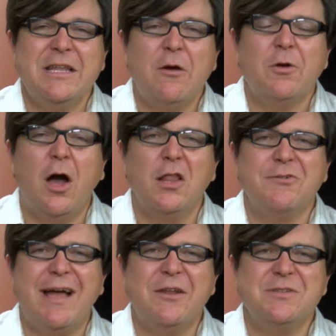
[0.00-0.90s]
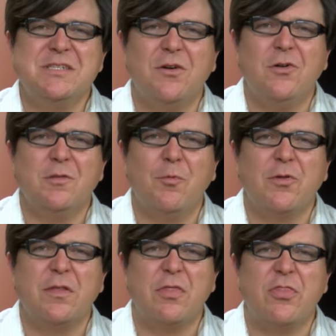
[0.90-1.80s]
you know, Colorado sold
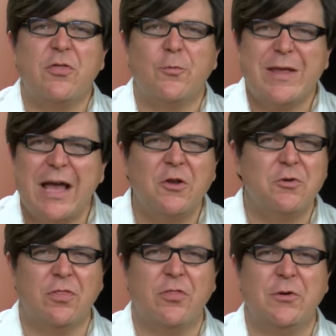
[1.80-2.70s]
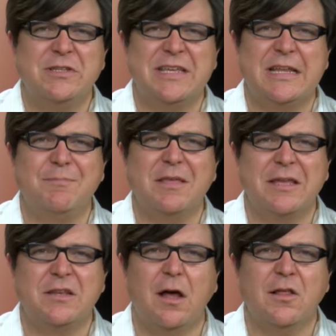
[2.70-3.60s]
more than $313
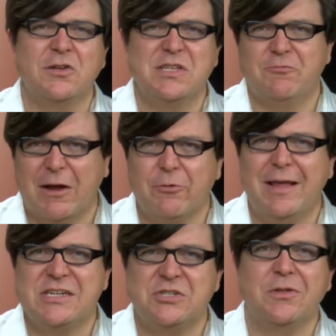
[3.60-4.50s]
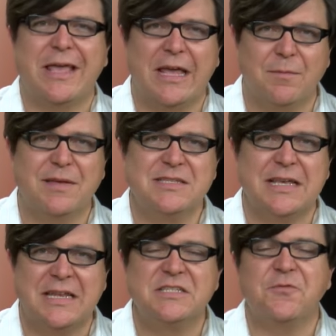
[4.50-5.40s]
million in recreational cannabis
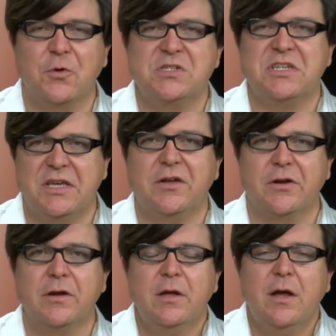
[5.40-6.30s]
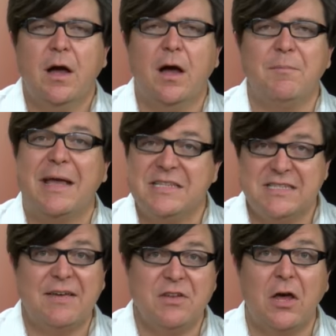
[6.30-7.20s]
in its first year um, and
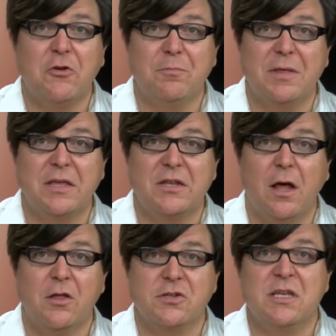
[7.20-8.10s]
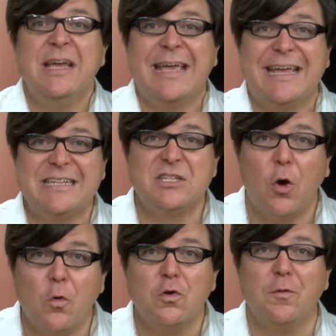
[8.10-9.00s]
$700 million in
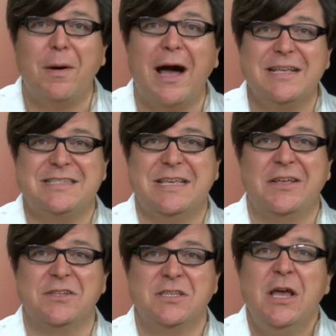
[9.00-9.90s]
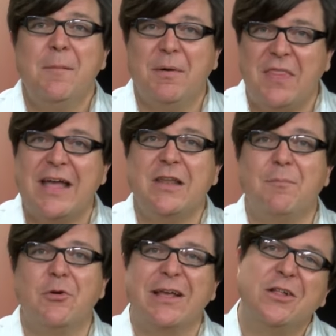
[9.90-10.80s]
total pot sales, but that
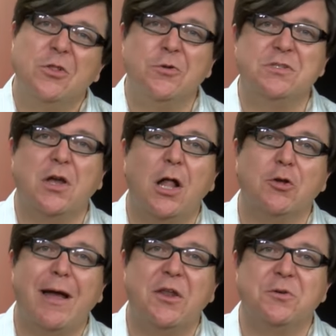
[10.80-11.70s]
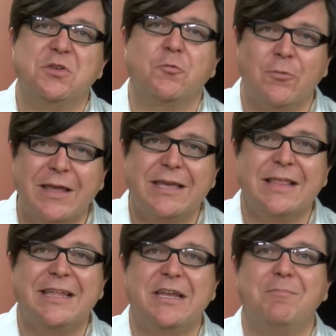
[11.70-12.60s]
number includes Colorado's
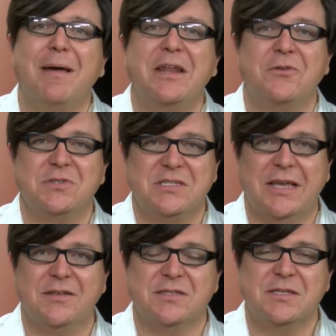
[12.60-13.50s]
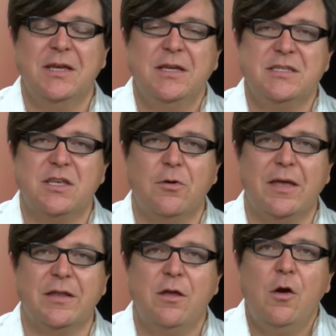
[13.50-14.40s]
regulated medical sales. So
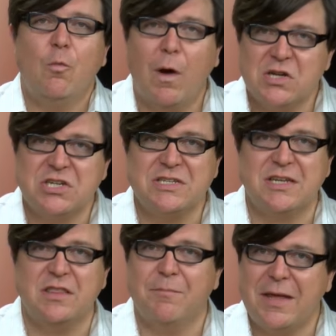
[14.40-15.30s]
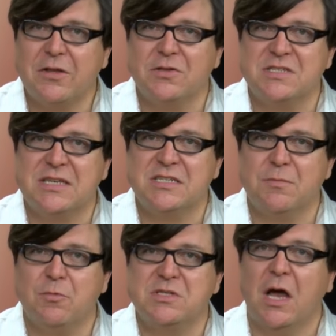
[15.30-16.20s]
in Washington, the medical
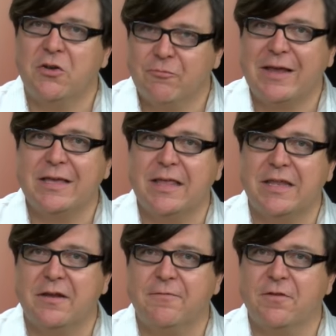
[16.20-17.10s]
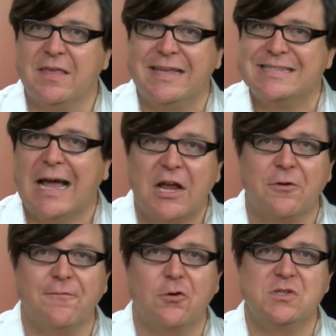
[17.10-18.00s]
system was unregulated for the
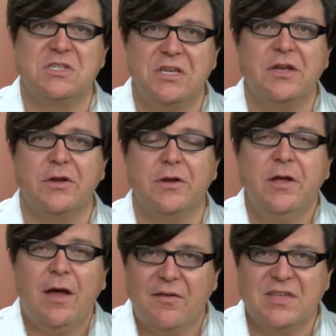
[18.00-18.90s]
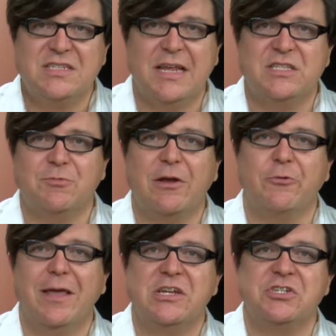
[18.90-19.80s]
entire first year of the state's
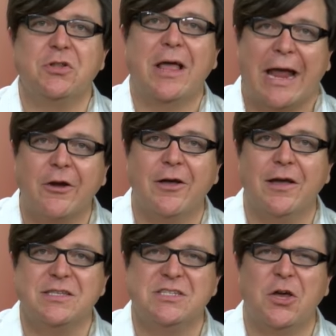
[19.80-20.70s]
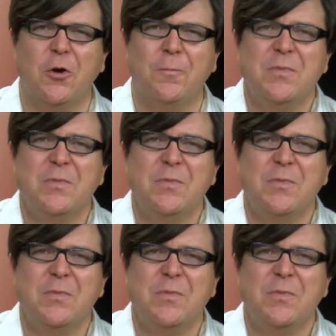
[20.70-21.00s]
recreational era. So